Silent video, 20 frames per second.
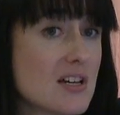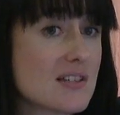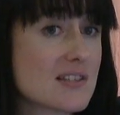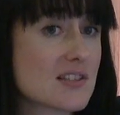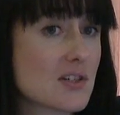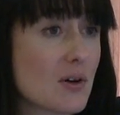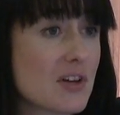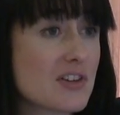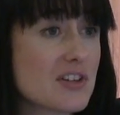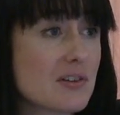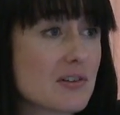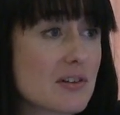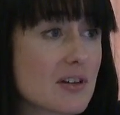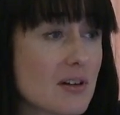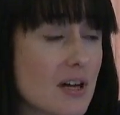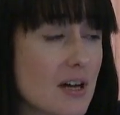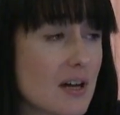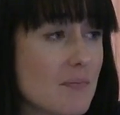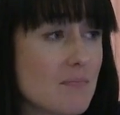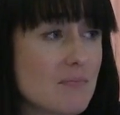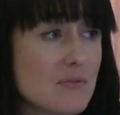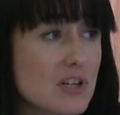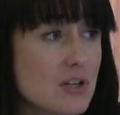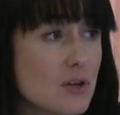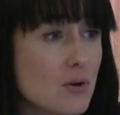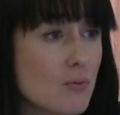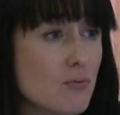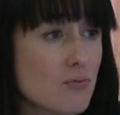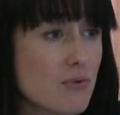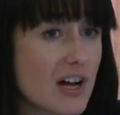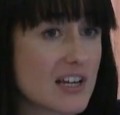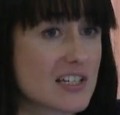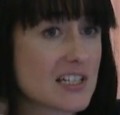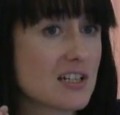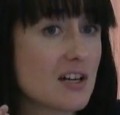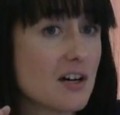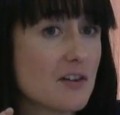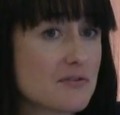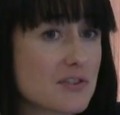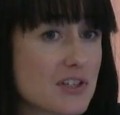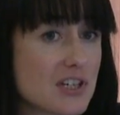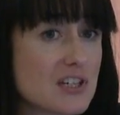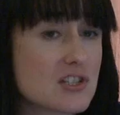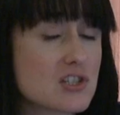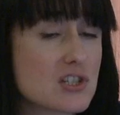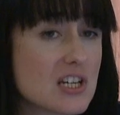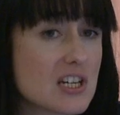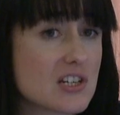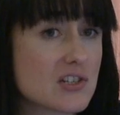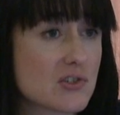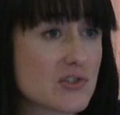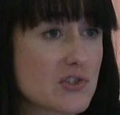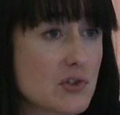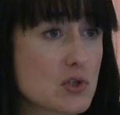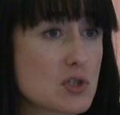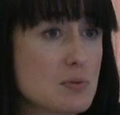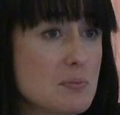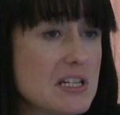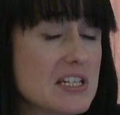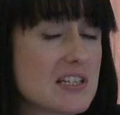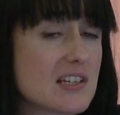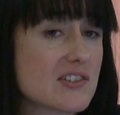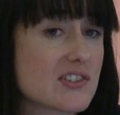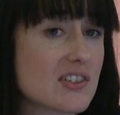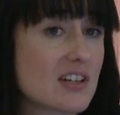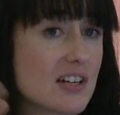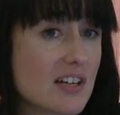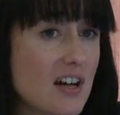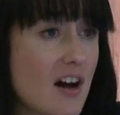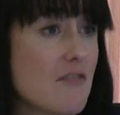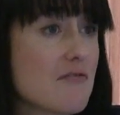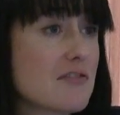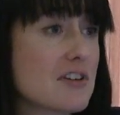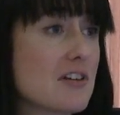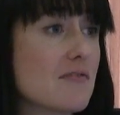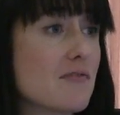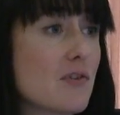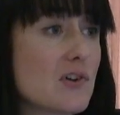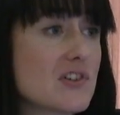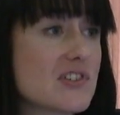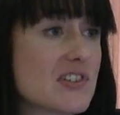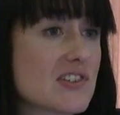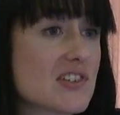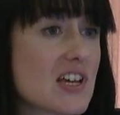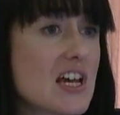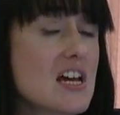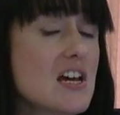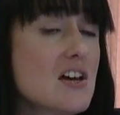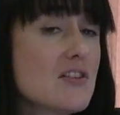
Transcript: So I think, you know, writing off the internet or social media as a cacophony of voices